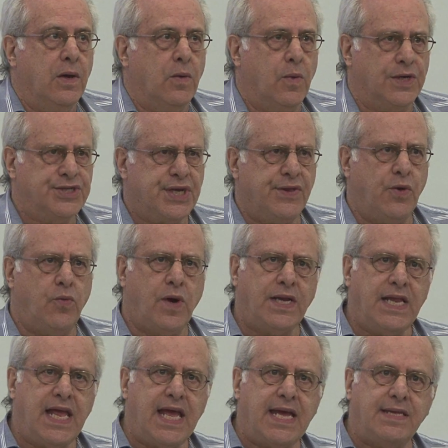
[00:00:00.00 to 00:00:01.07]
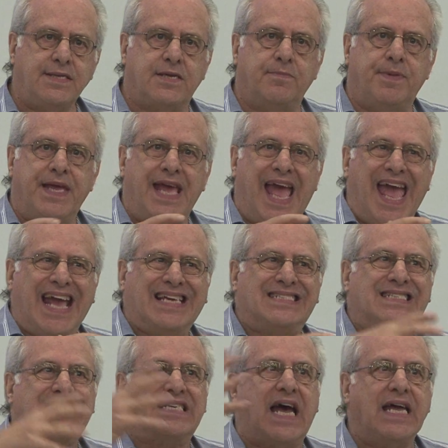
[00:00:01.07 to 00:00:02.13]
was, on the one hand, to be
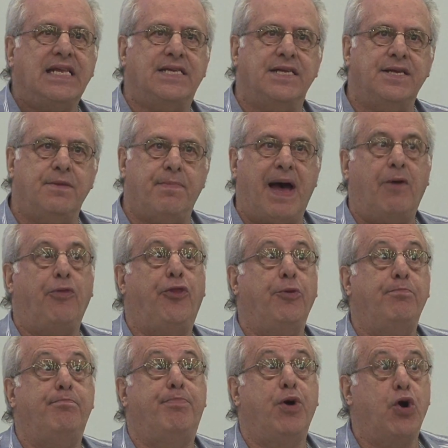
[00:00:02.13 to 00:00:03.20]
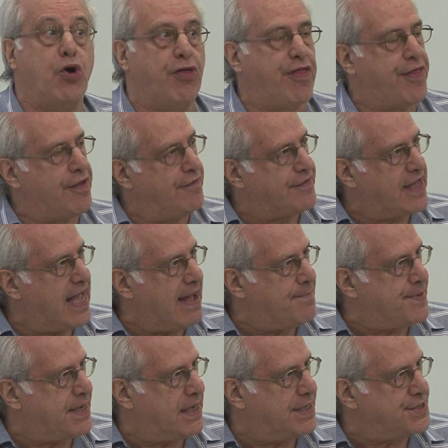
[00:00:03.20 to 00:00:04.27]
excited about the birth of
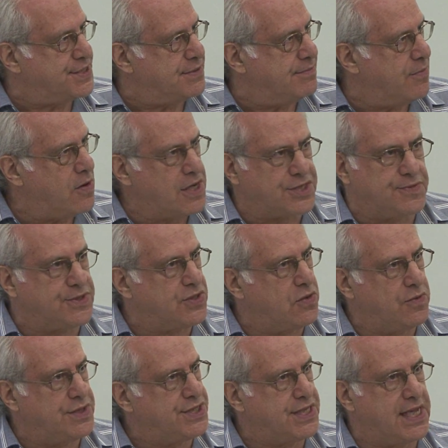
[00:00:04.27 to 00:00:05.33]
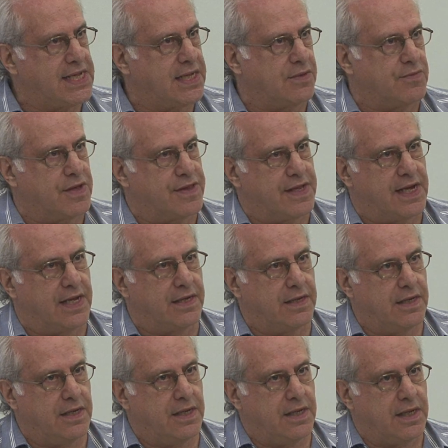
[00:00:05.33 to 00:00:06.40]
capitalism. Marx was always taken with that.
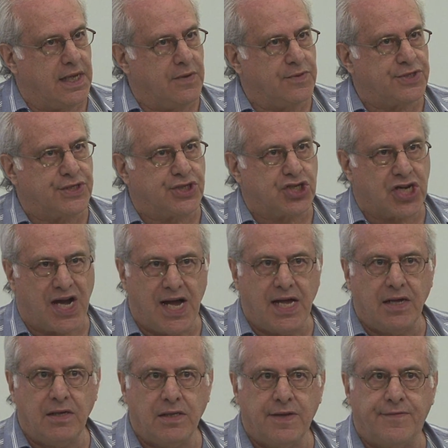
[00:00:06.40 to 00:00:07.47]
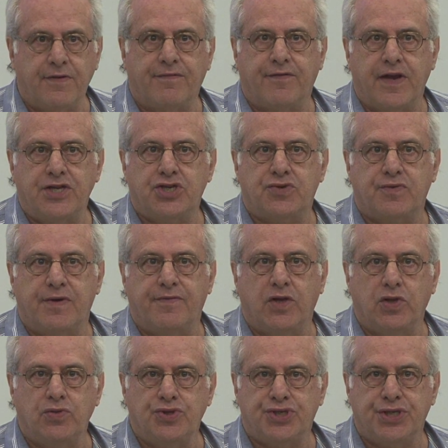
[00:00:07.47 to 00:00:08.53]
He was a child of the French
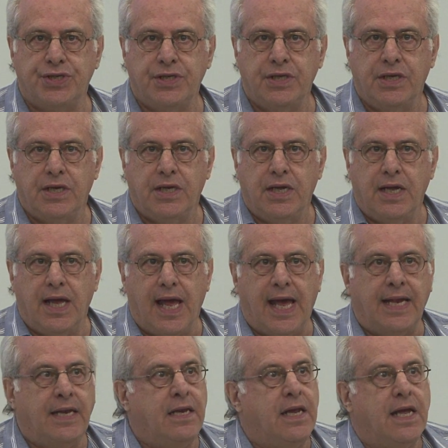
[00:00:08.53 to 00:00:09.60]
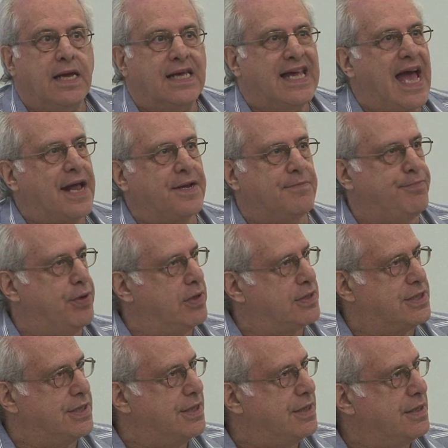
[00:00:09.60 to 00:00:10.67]
Revolution and
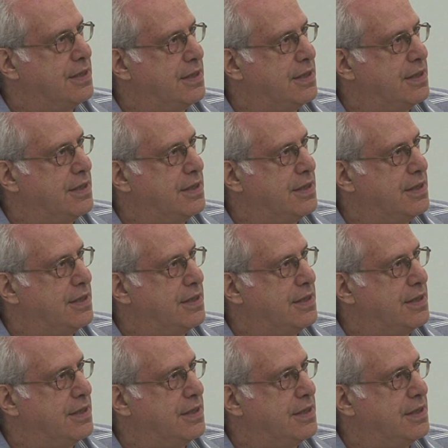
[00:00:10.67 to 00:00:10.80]
catapulted